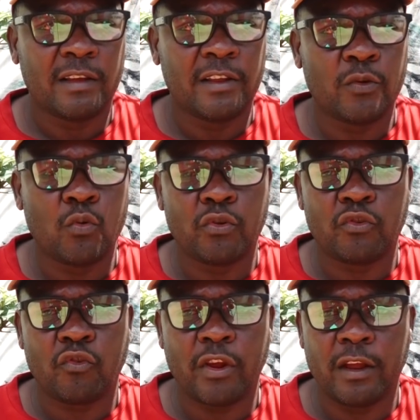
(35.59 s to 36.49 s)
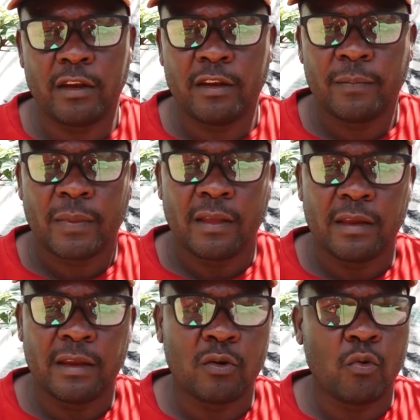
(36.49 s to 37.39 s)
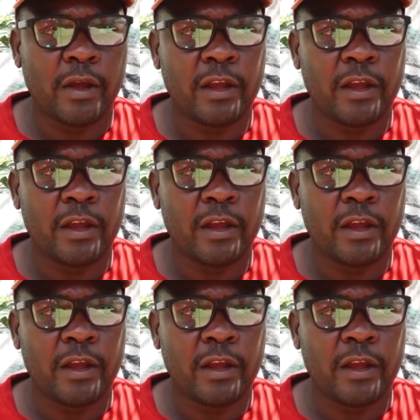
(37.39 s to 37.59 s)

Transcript: illegal trade, illegal